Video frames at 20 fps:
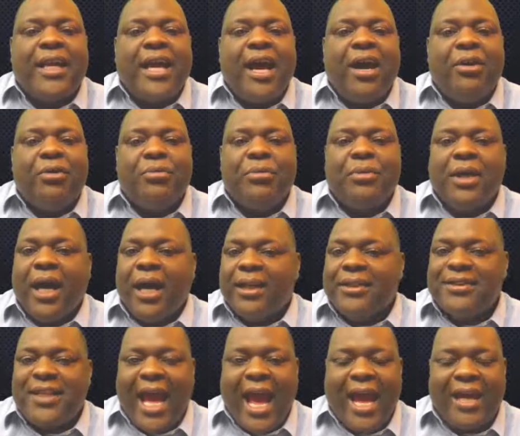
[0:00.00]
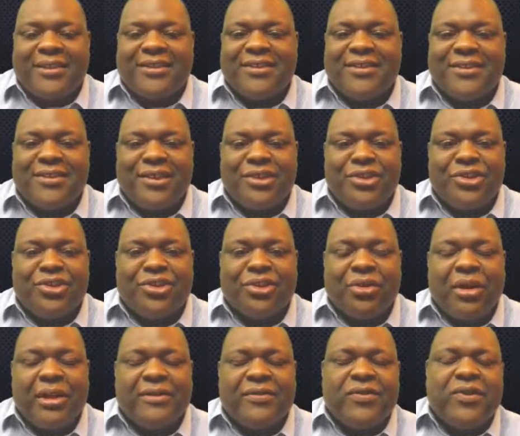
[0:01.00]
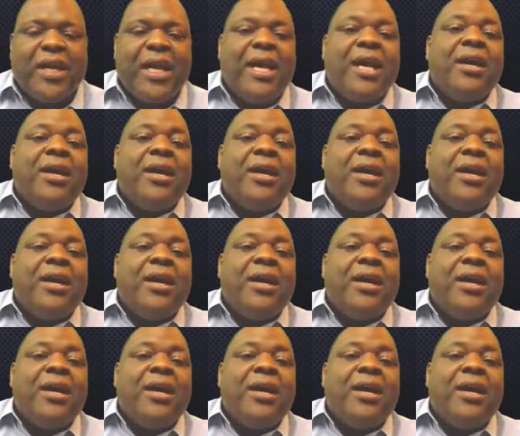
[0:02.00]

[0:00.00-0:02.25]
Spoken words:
out taxes and insurance.